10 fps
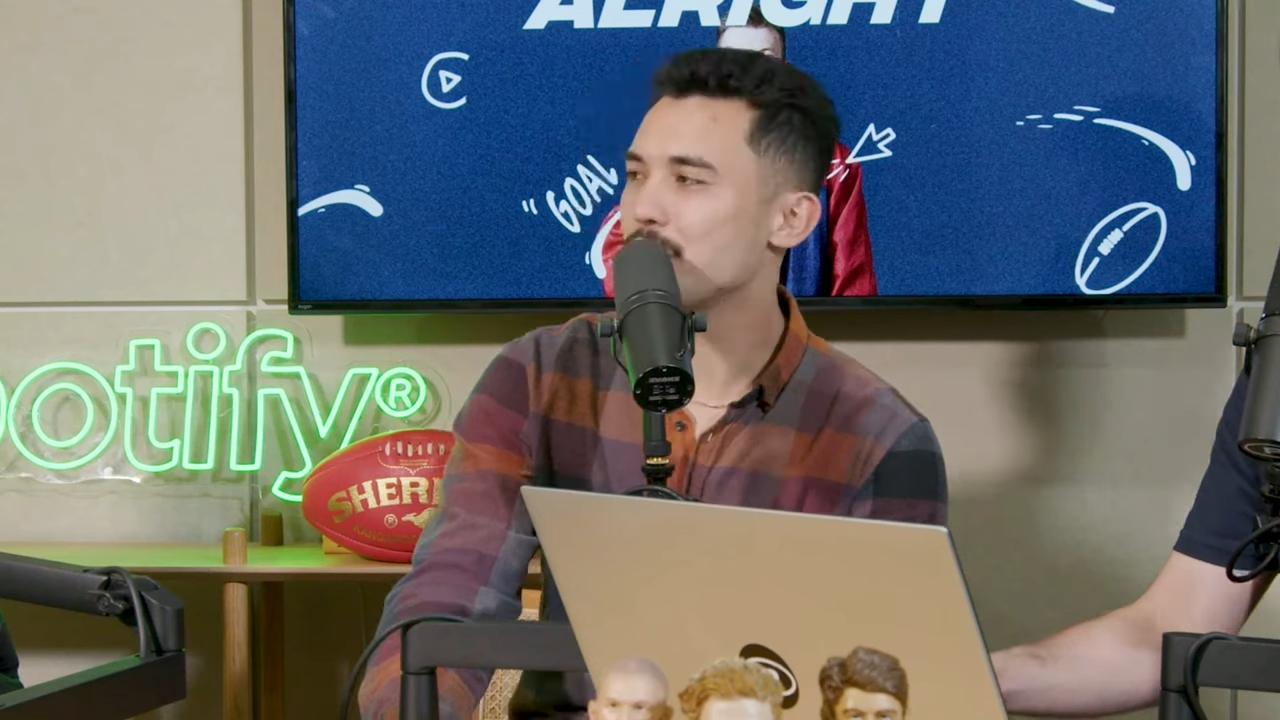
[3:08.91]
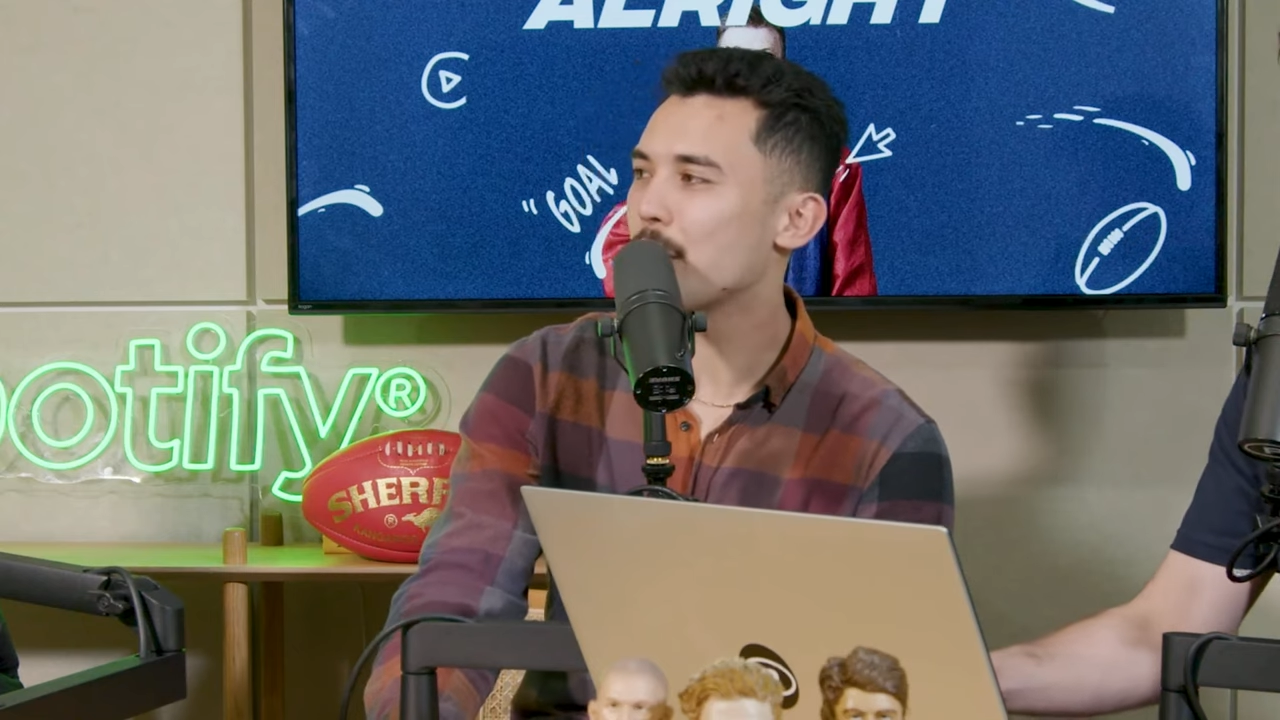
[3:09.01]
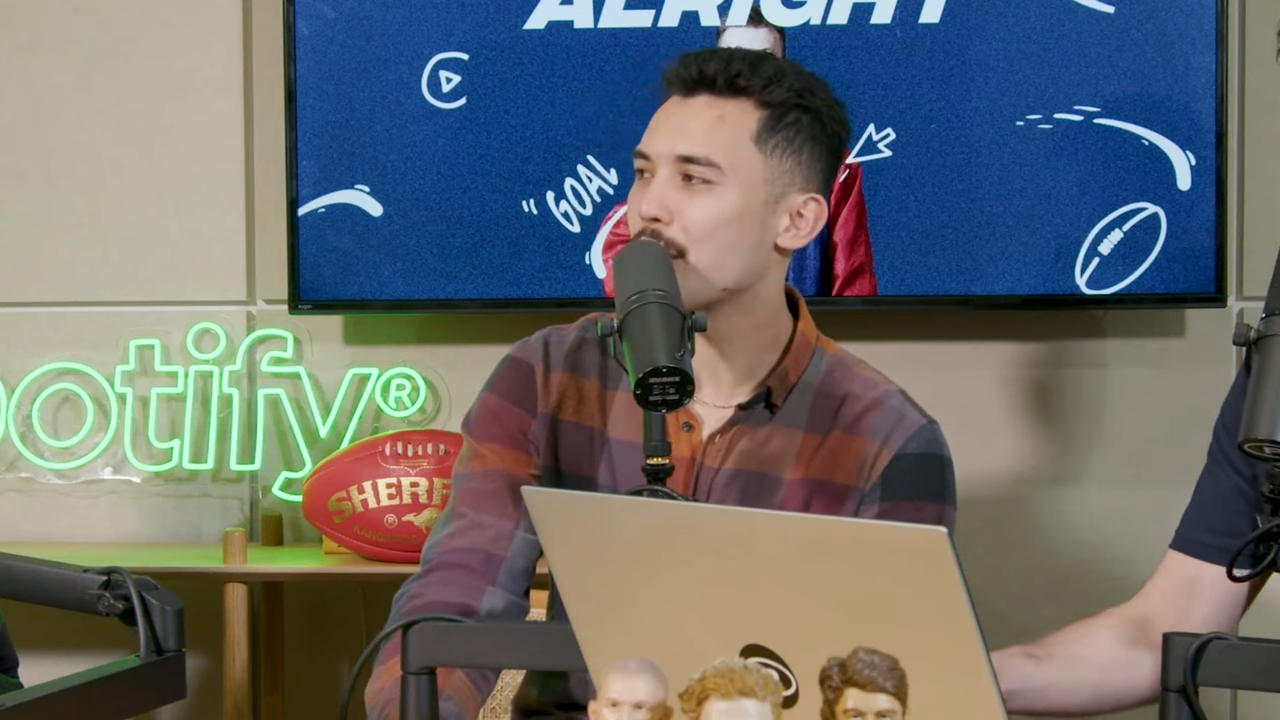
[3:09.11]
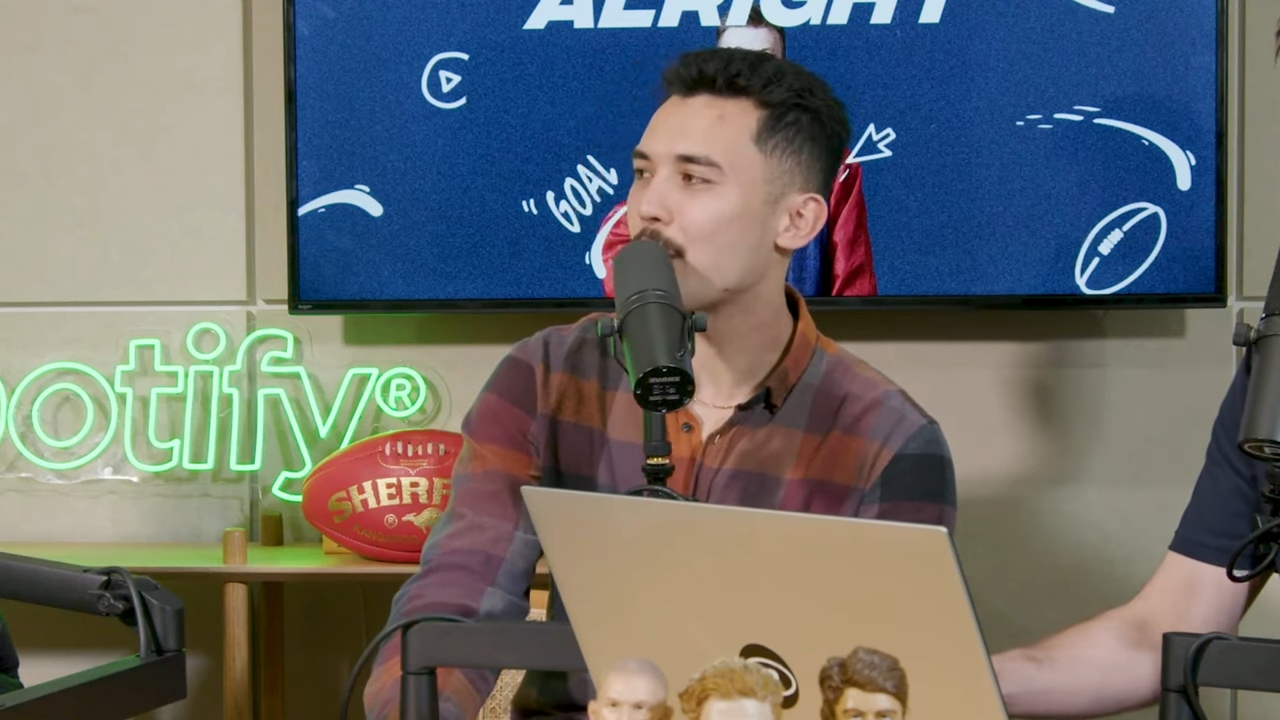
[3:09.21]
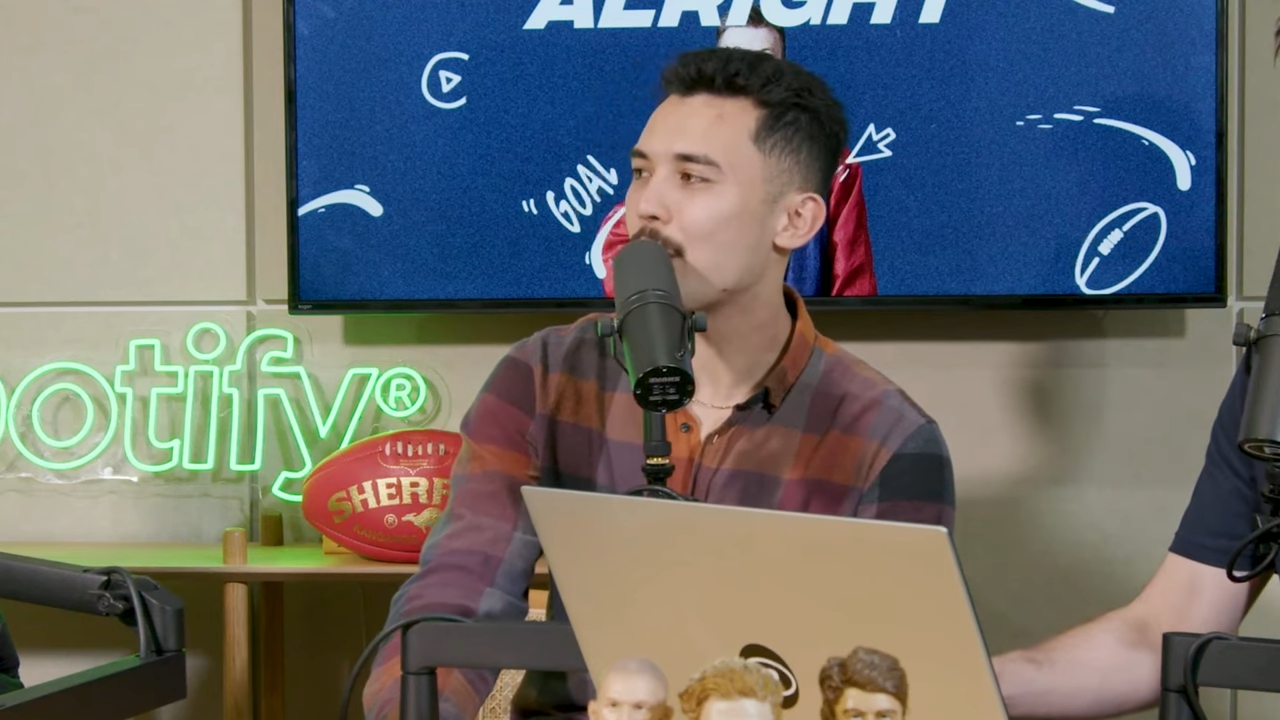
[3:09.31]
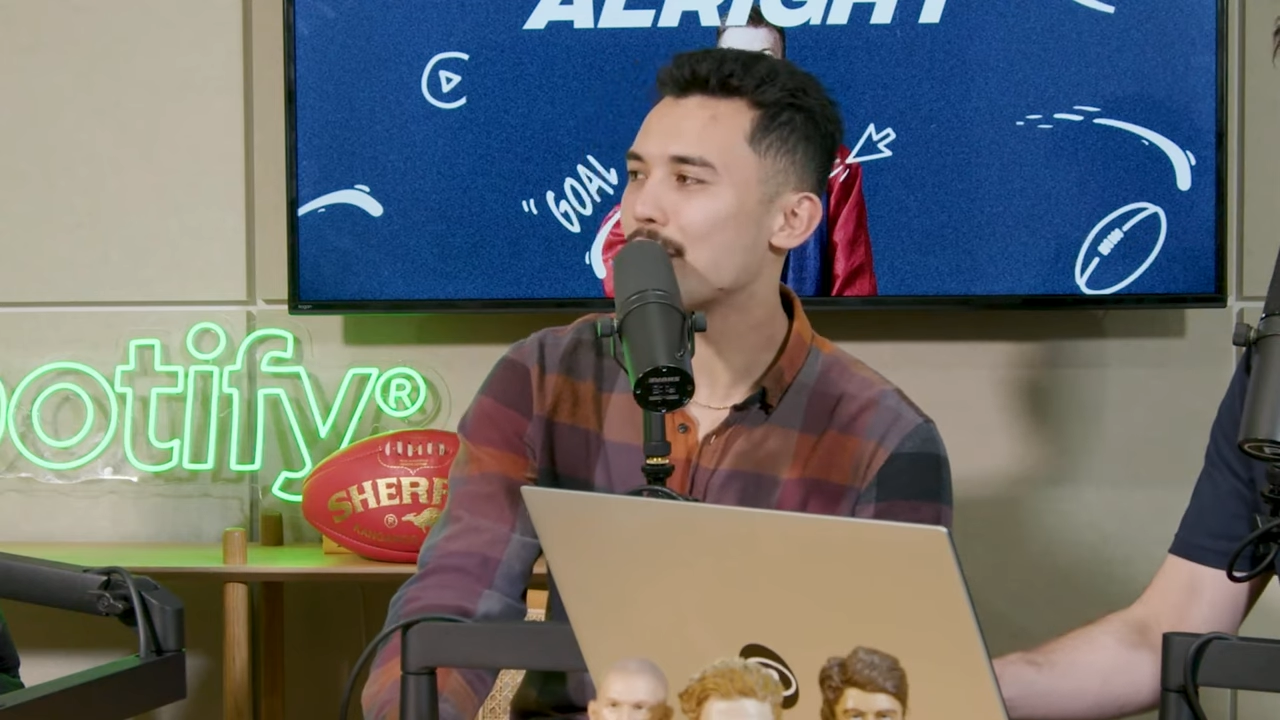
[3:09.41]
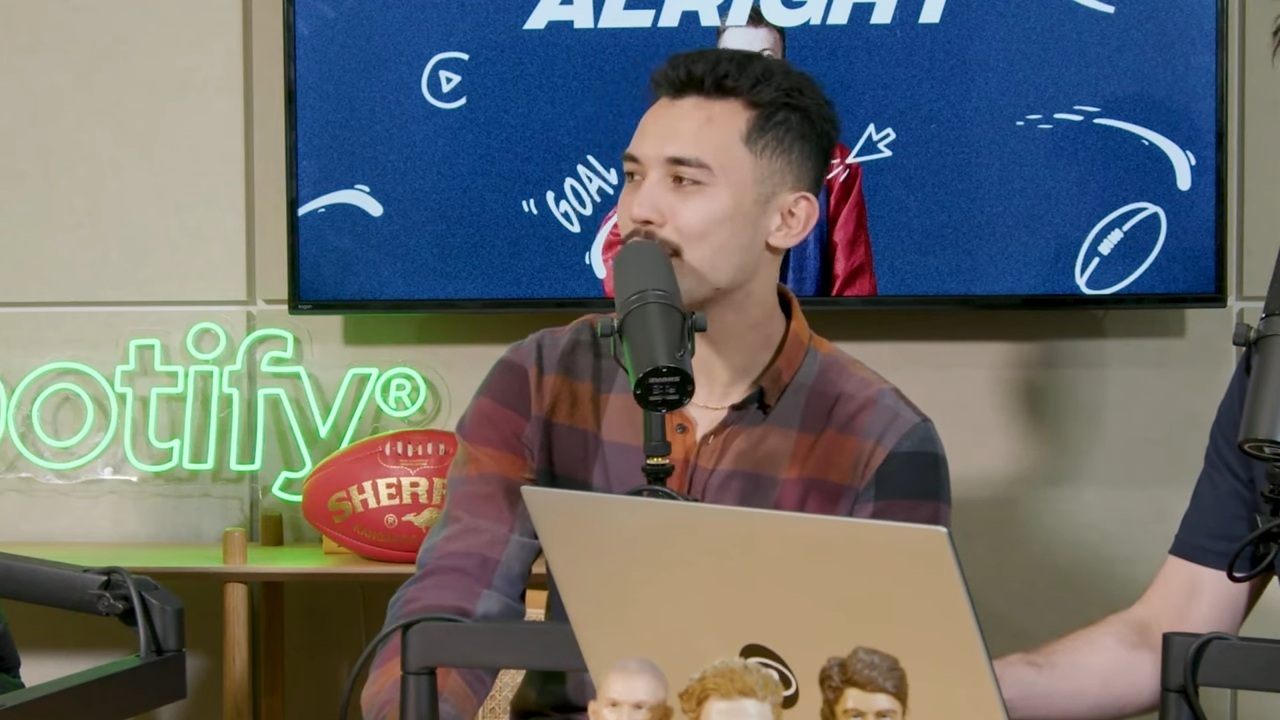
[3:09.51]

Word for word: you weren't quite